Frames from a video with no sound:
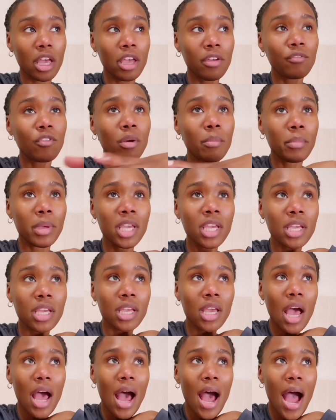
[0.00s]
And for
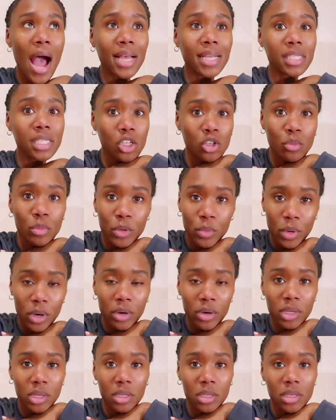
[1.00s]
me, I still be
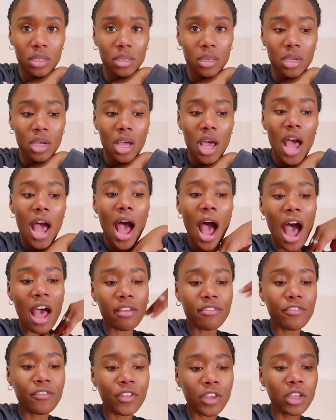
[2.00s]
worrying.
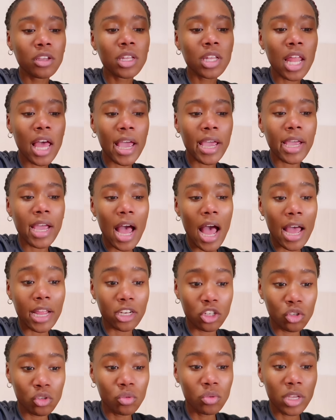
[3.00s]
I feel like
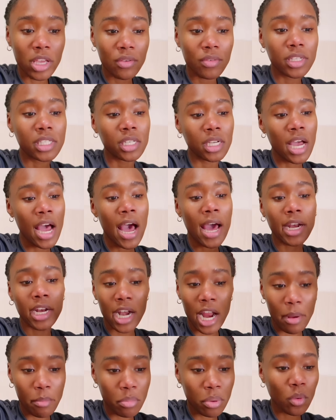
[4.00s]
I do give it to God
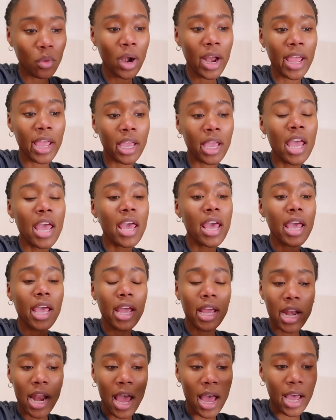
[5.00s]
and I pray
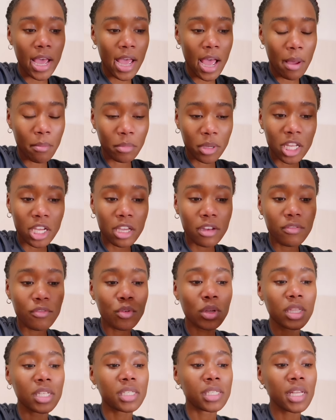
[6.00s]
and I'm looking
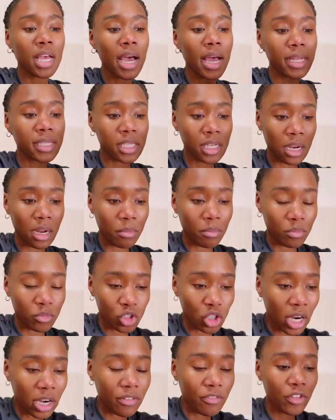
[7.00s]
for the signs and I'm
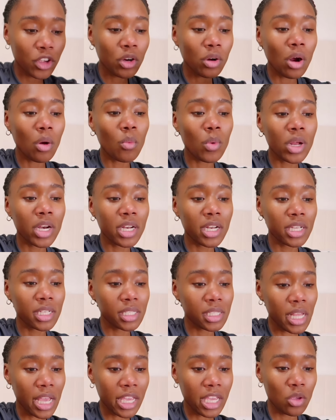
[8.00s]
trying to figure out what it
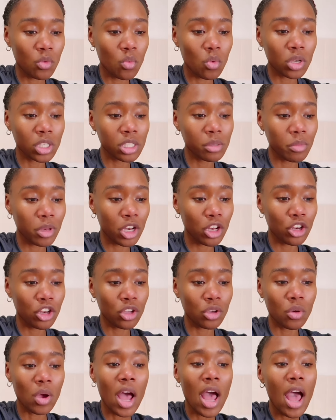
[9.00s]
is that he wants me to
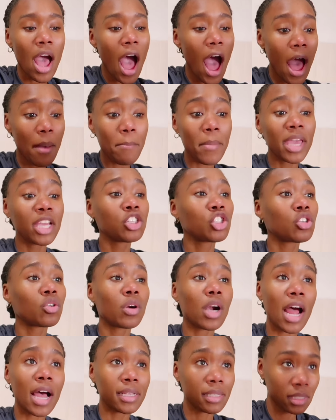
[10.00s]
do. I make
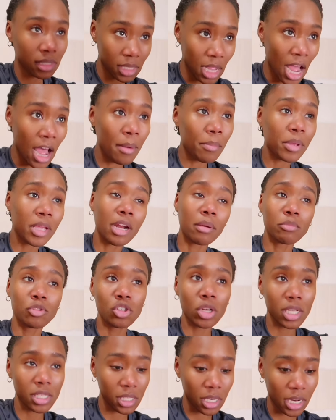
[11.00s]
sure I stop and I'm
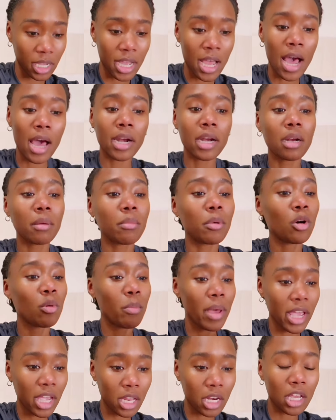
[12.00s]
trusting in God and I'm
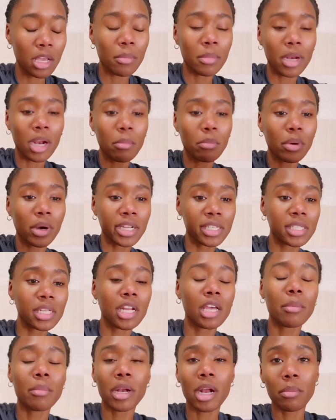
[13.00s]
obeying him and I'm
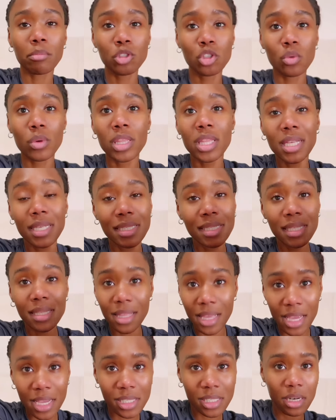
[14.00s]
praising him and I'm doing these
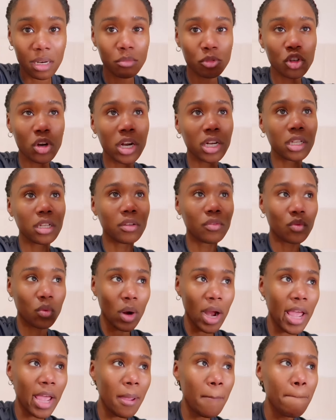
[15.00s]
things and I'm trying to live
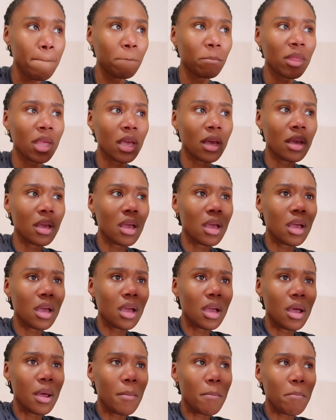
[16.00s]
right.
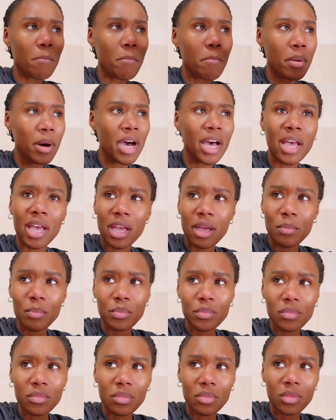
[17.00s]
But
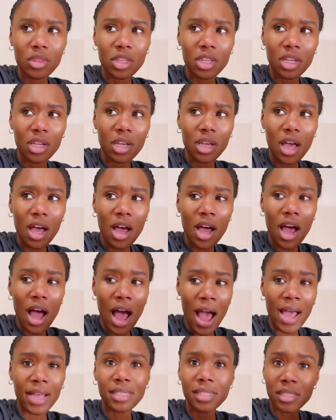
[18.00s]

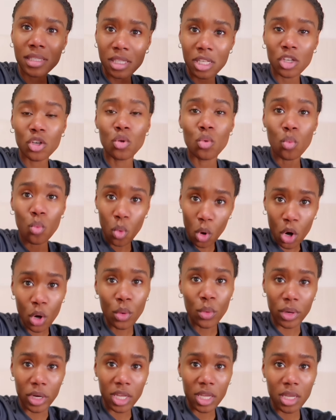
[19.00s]
I still
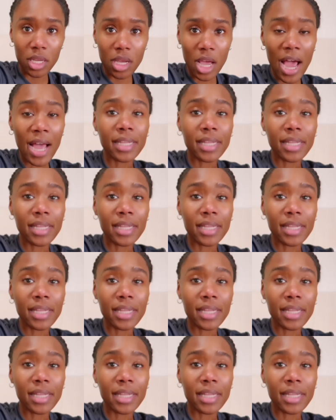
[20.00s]
worry.